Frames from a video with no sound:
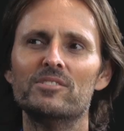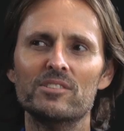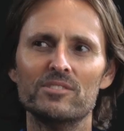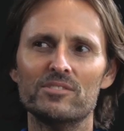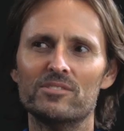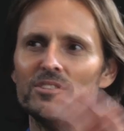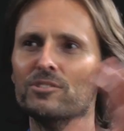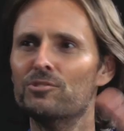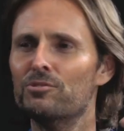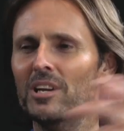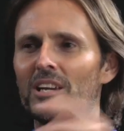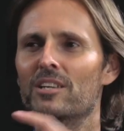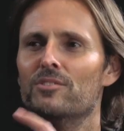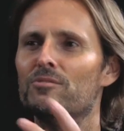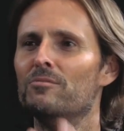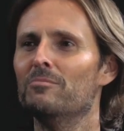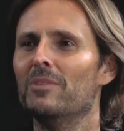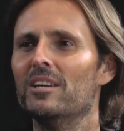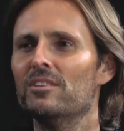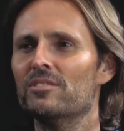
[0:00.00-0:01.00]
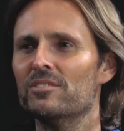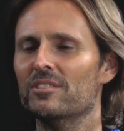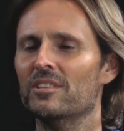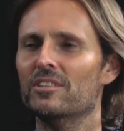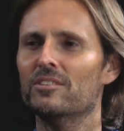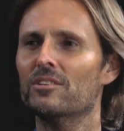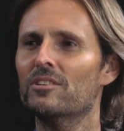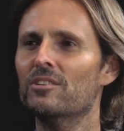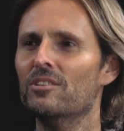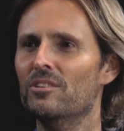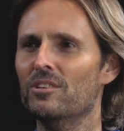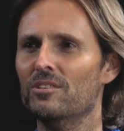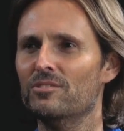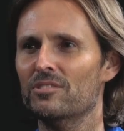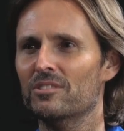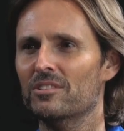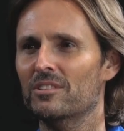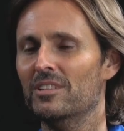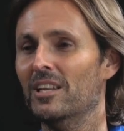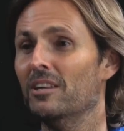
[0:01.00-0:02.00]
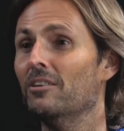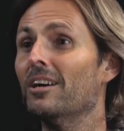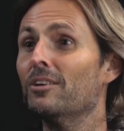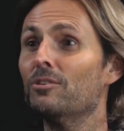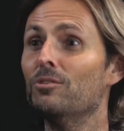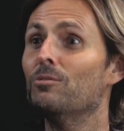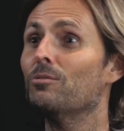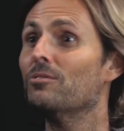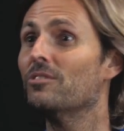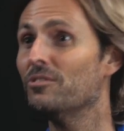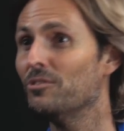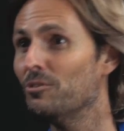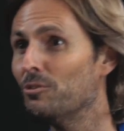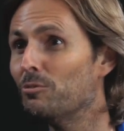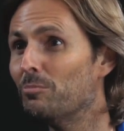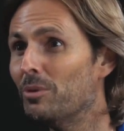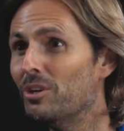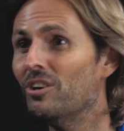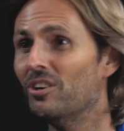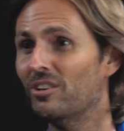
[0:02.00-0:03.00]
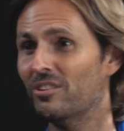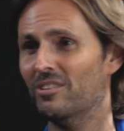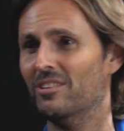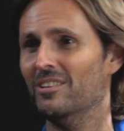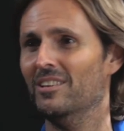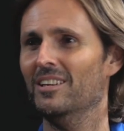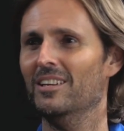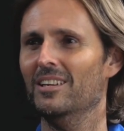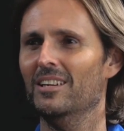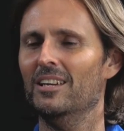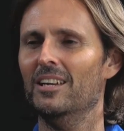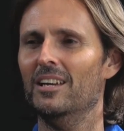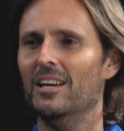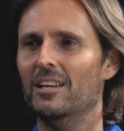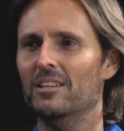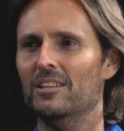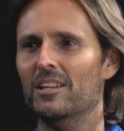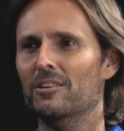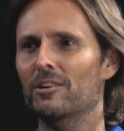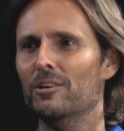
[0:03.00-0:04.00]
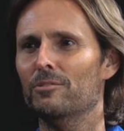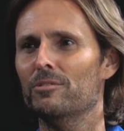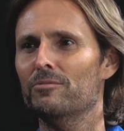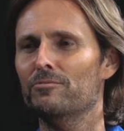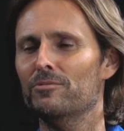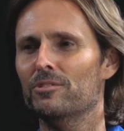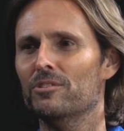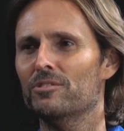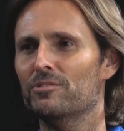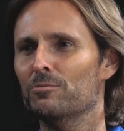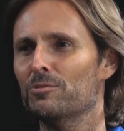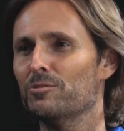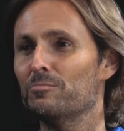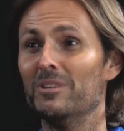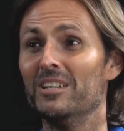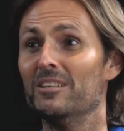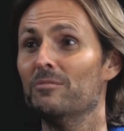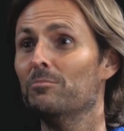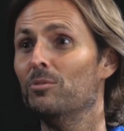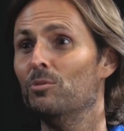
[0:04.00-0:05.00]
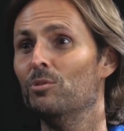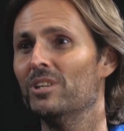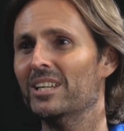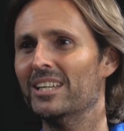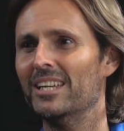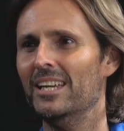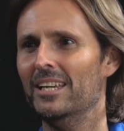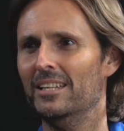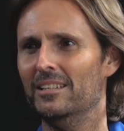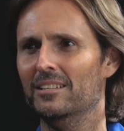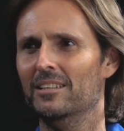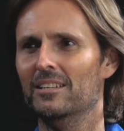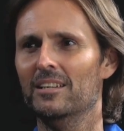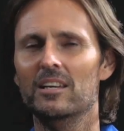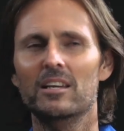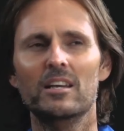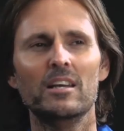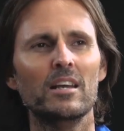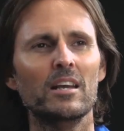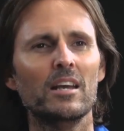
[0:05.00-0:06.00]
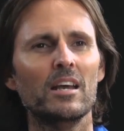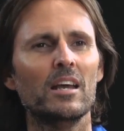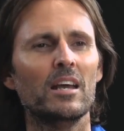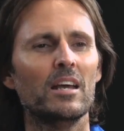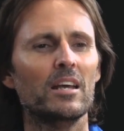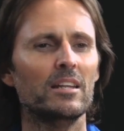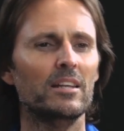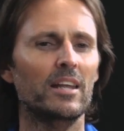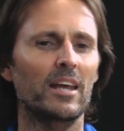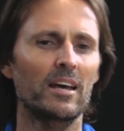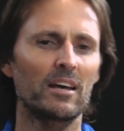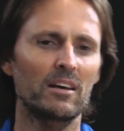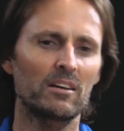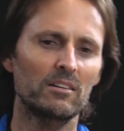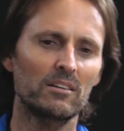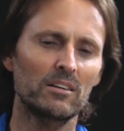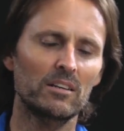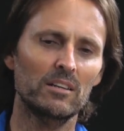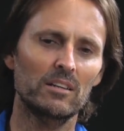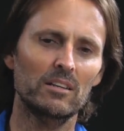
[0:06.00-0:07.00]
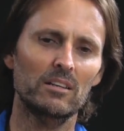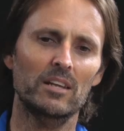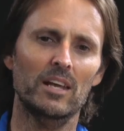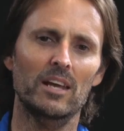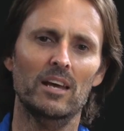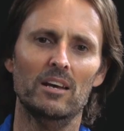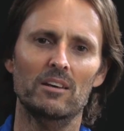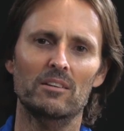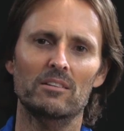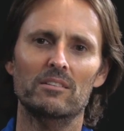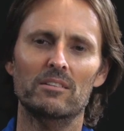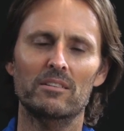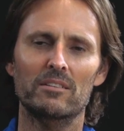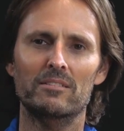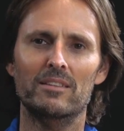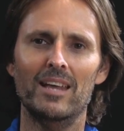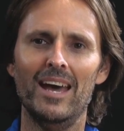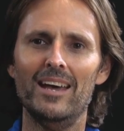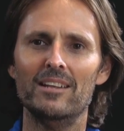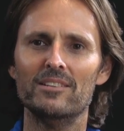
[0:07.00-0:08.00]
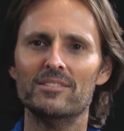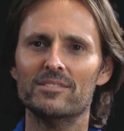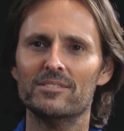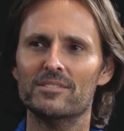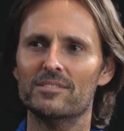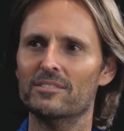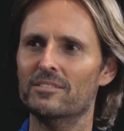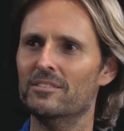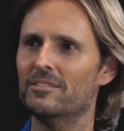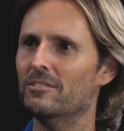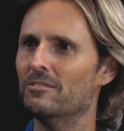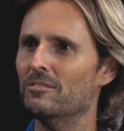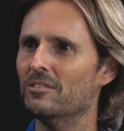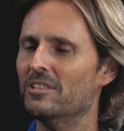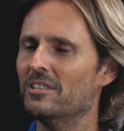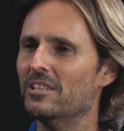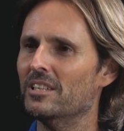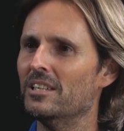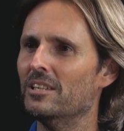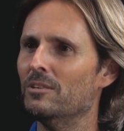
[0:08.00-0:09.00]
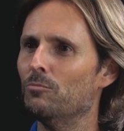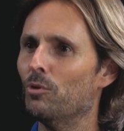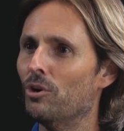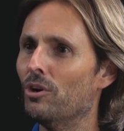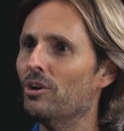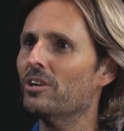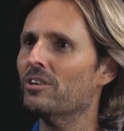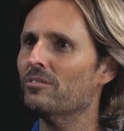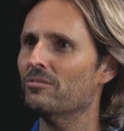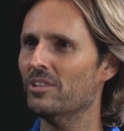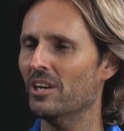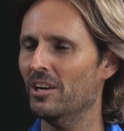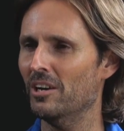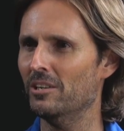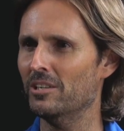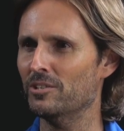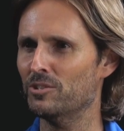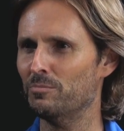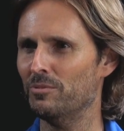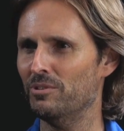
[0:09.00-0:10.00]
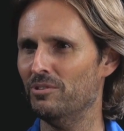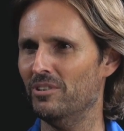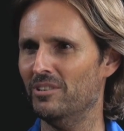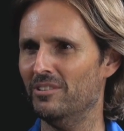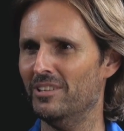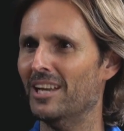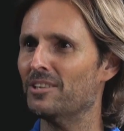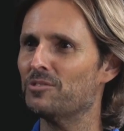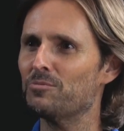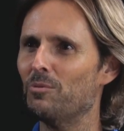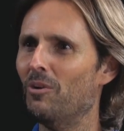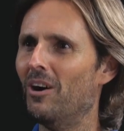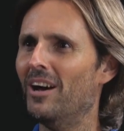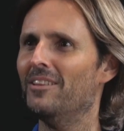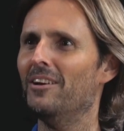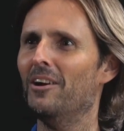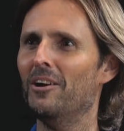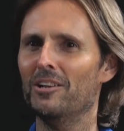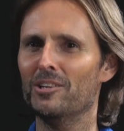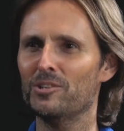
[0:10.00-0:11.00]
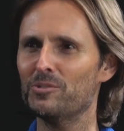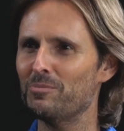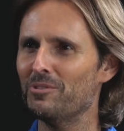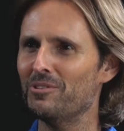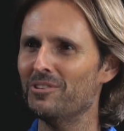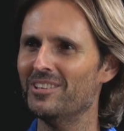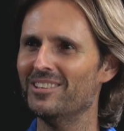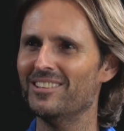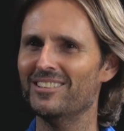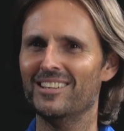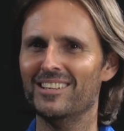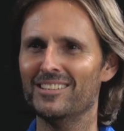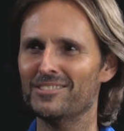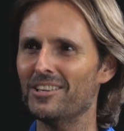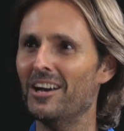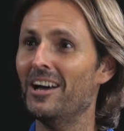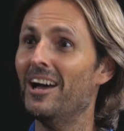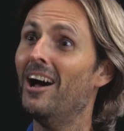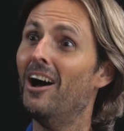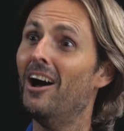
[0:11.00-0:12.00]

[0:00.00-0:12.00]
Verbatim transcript: is the transformation that occurs uh, that I called the new birth yeah. and that I refer to as being born again. Now, now, that's the work of the Holy Spirit. That's why the Holy Spirit is a